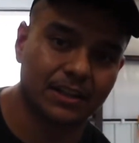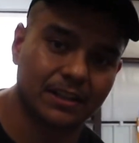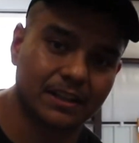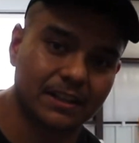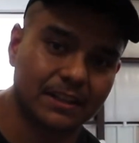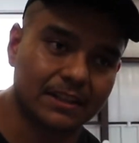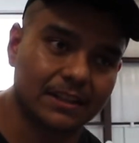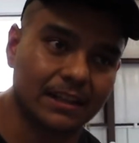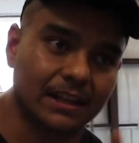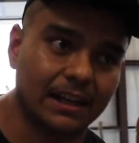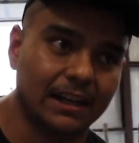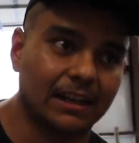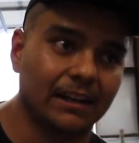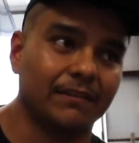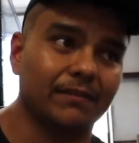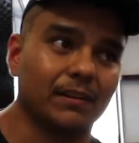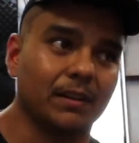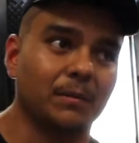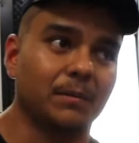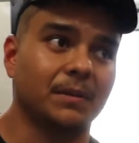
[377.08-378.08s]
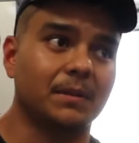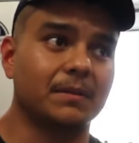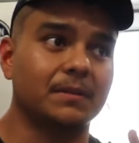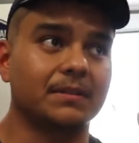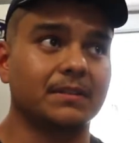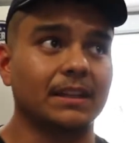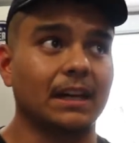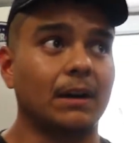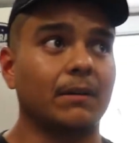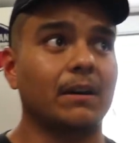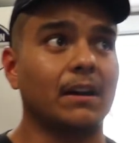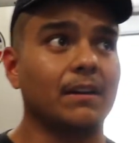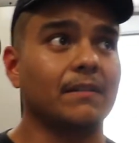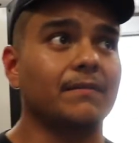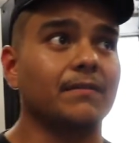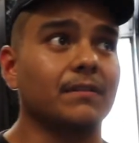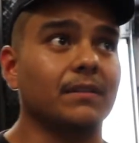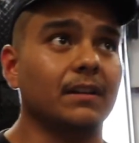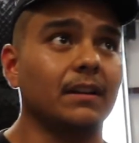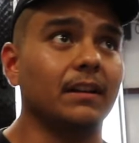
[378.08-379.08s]
this, and I definitely would stay around
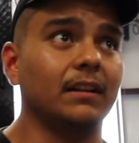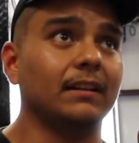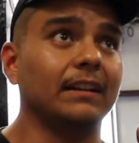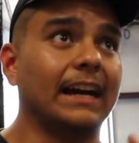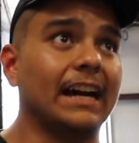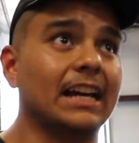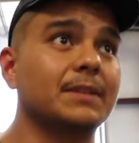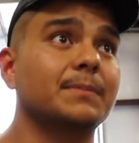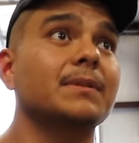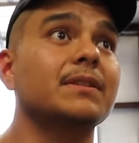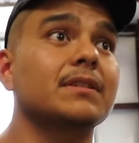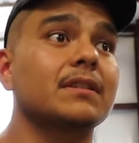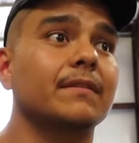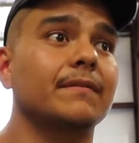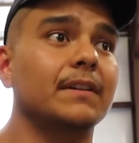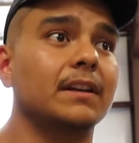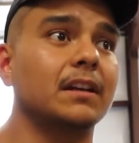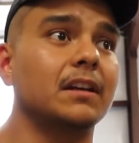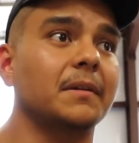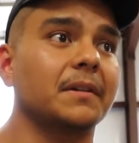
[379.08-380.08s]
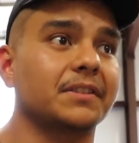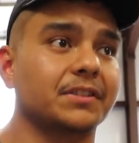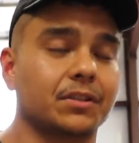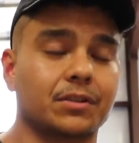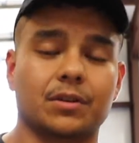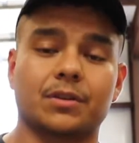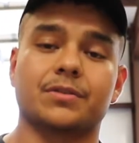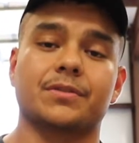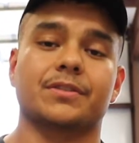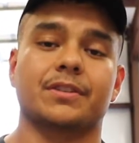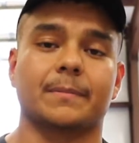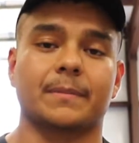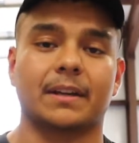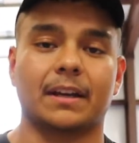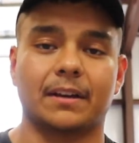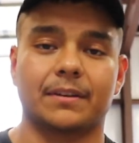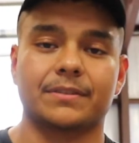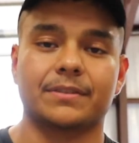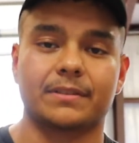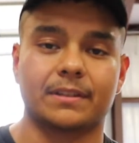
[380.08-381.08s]
for the last piece of the video because there's also something
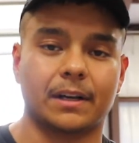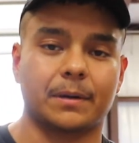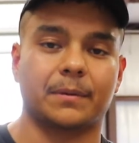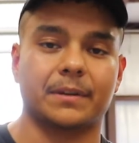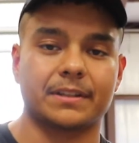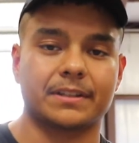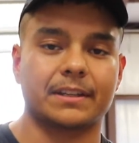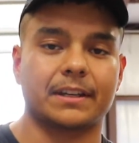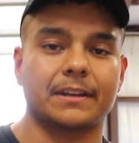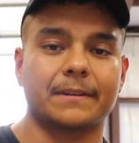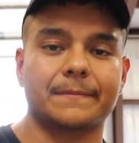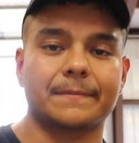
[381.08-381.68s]
else that I want to say.